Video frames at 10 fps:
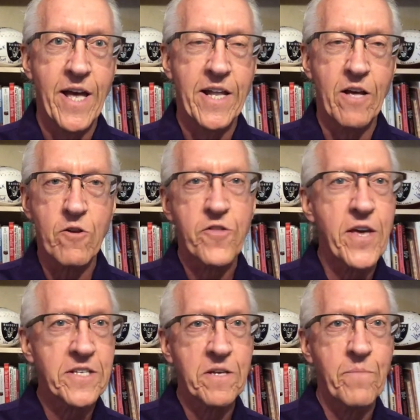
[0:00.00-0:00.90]
and other
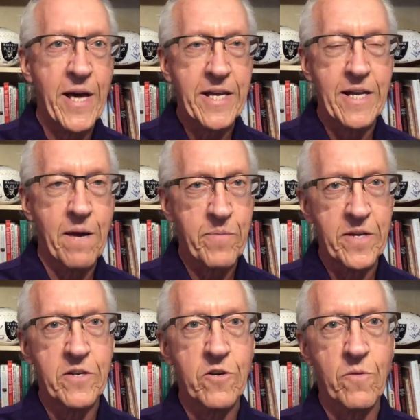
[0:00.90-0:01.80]
things that make it up
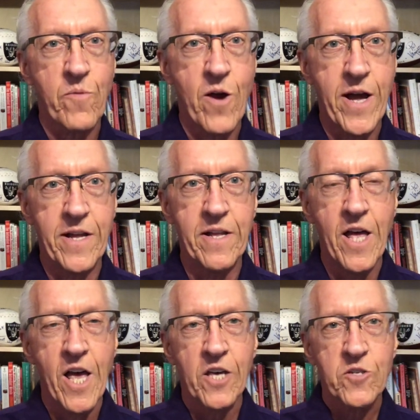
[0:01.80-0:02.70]
into your brain.
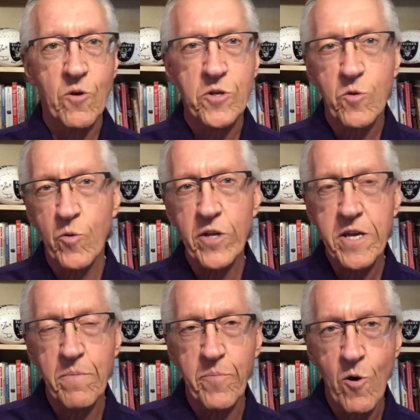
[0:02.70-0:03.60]
So it's really
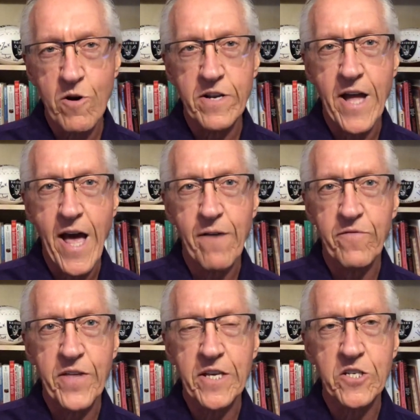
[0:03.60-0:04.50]
important to have
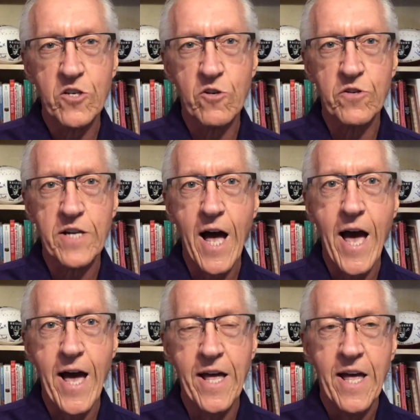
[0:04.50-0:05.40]
things in your
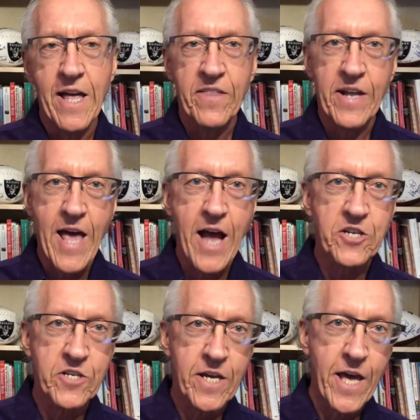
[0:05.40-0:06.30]
diet that
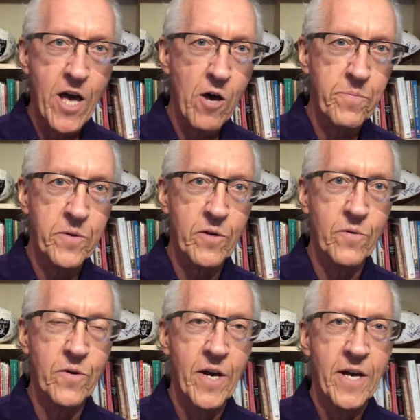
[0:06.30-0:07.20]
actually help
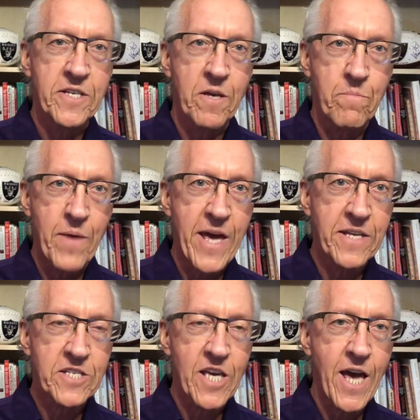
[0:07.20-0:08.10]
you to
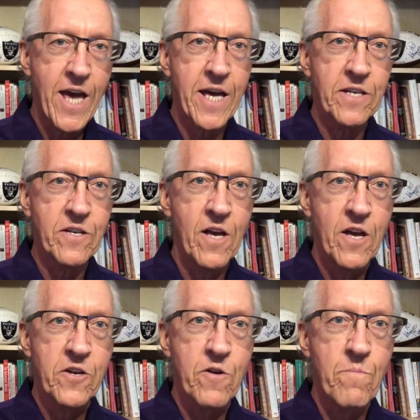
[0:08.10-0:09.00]
maintain
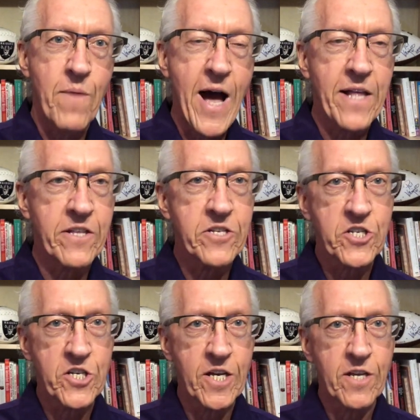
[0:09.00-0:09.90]
your myelin
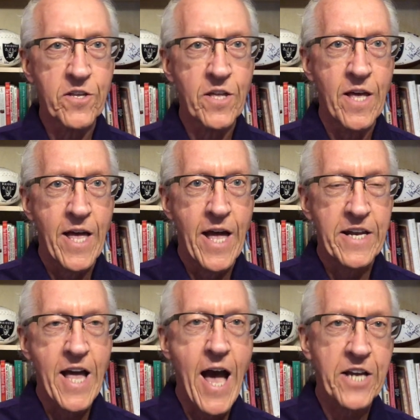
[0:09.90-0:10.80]
sheath
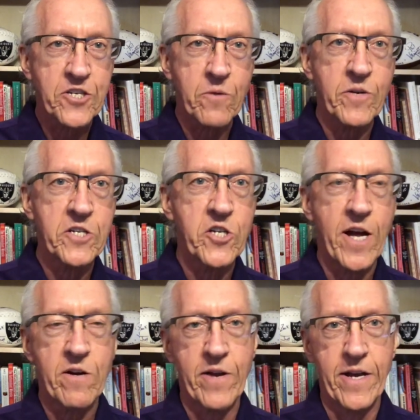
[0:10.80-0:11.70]
and to actually
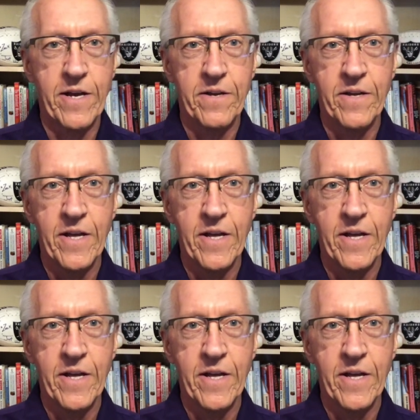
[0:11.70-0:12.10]
regenerate it.